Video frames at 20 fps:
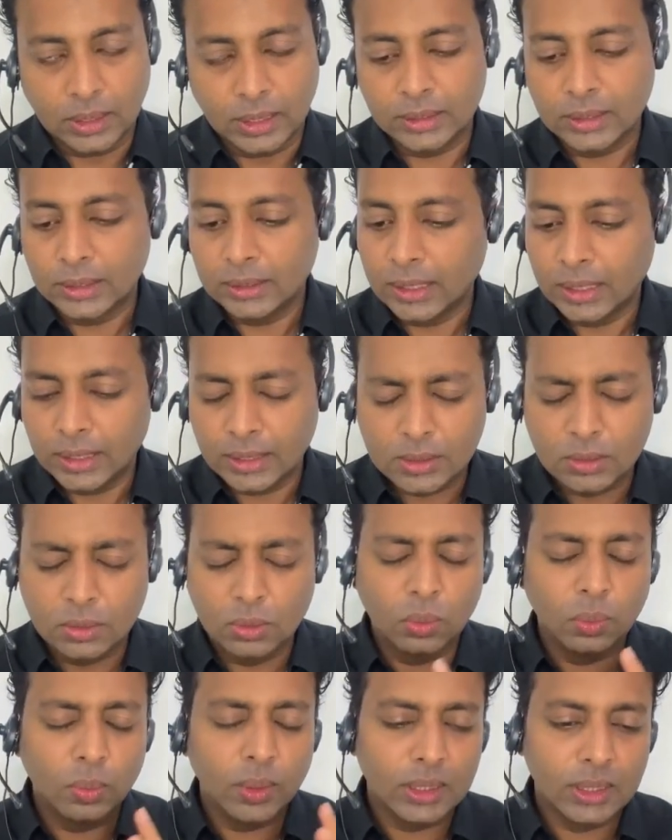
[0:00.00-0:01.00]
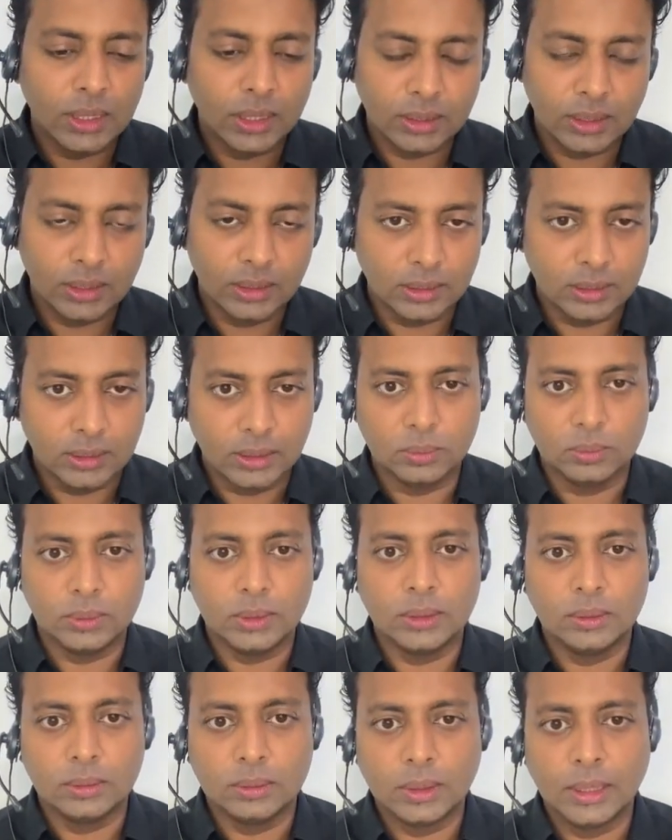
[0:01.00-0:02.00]
I think there is no way getting
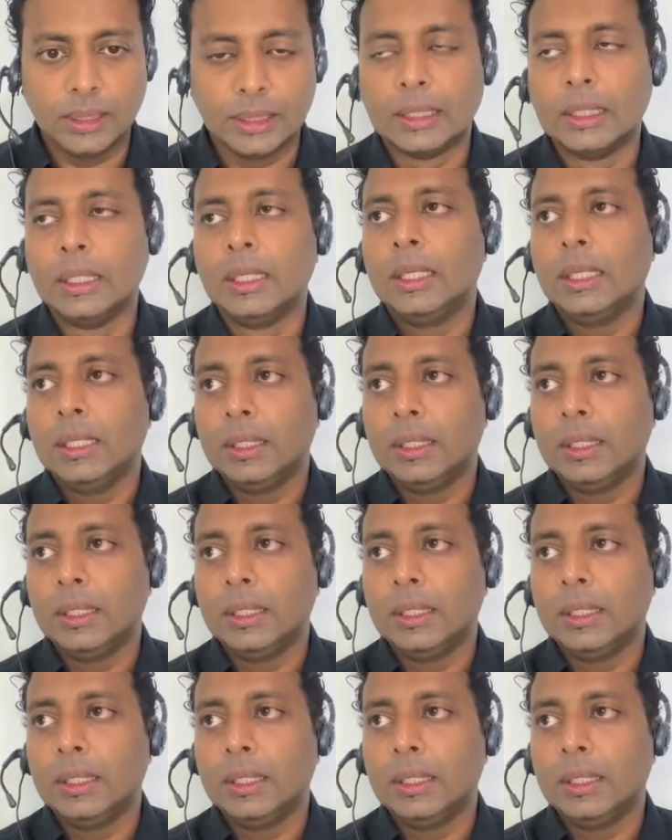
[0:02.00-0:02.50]
around it, right?